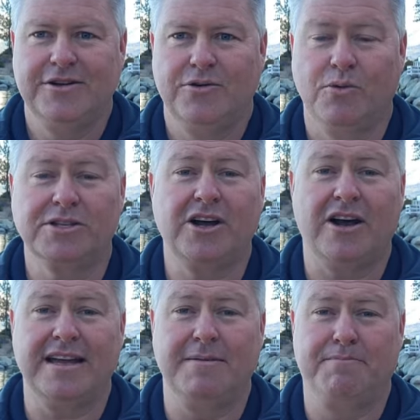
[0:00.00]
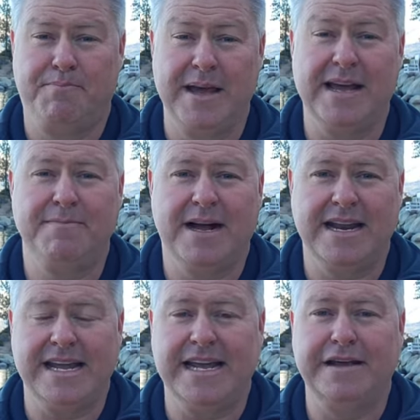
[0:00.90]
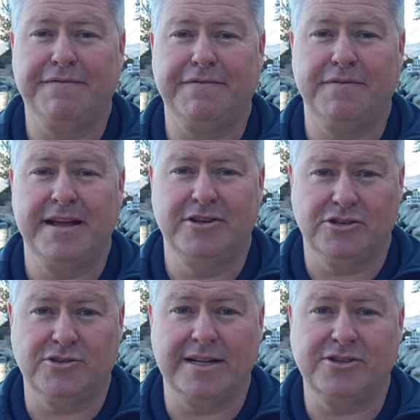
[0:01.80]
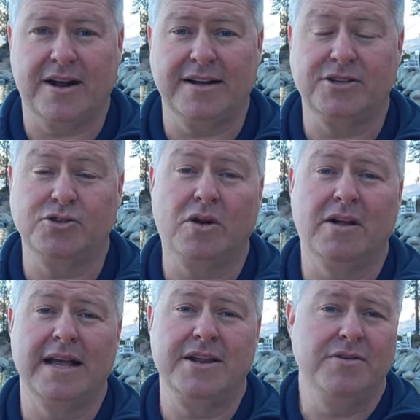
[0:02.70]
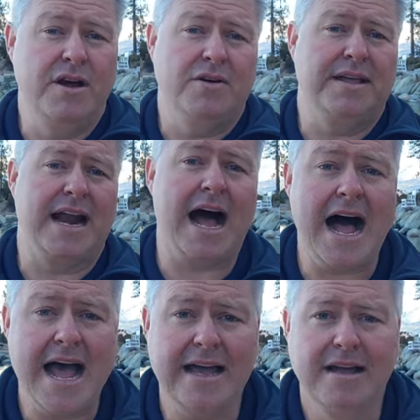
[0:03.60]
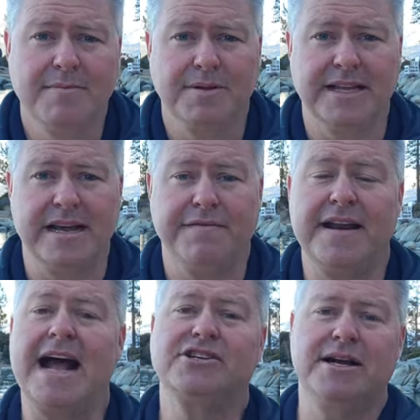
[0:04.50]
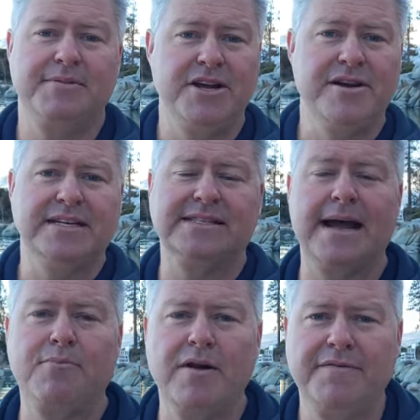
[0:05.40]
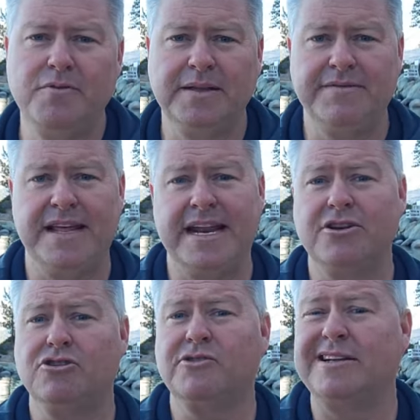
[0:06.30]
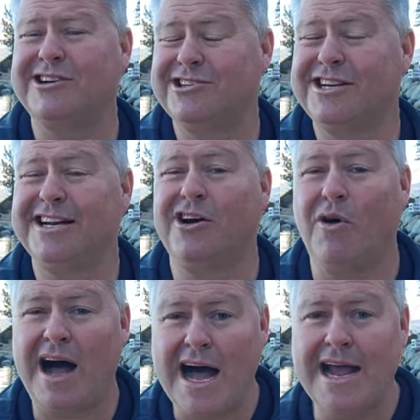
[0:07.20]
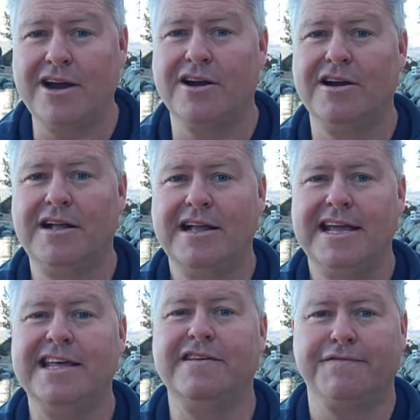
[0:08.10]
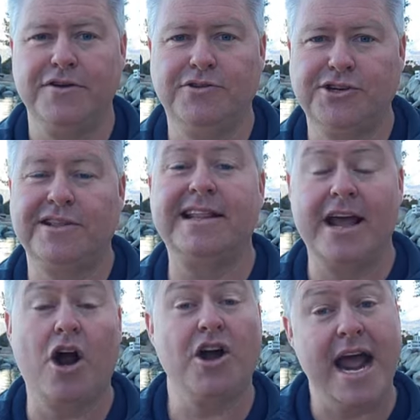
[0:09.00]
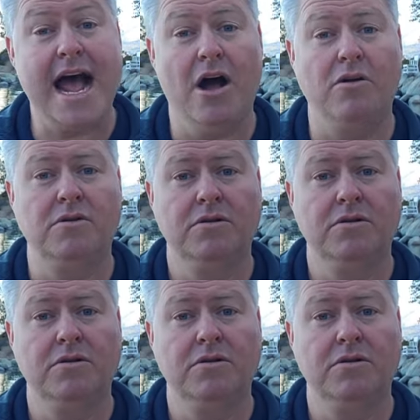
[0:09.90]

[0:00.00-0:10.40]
we're talking big money if interest rates go out of control. And you know that I believe, and actually I'm curious, type one, if you believe that interest rates are actually going to go higher in the future than they are now,